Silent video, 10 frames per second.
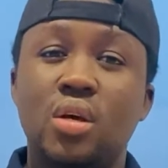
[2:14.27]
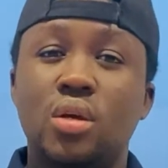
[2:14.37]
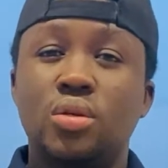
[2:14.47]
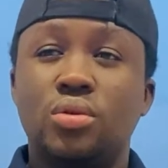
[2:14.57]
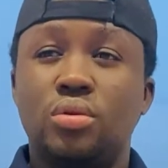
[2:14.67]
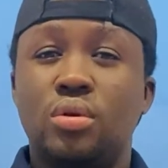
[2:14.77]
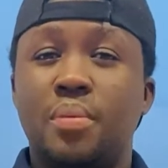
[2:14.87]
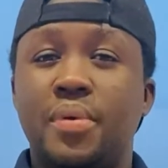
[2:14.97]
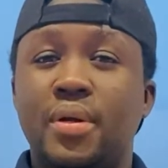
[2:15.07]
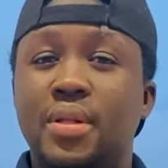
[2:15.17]
so
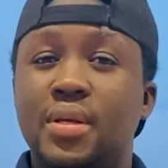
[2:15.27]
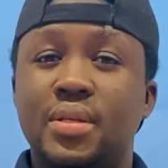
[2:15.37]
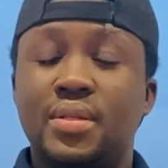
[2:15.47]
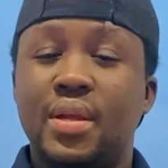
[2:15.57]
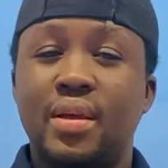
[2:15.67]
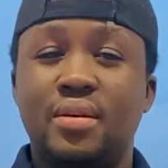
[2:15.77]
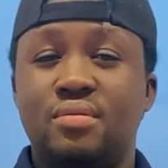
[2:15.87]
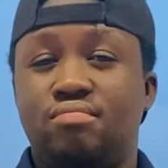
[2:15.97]
apparently it's like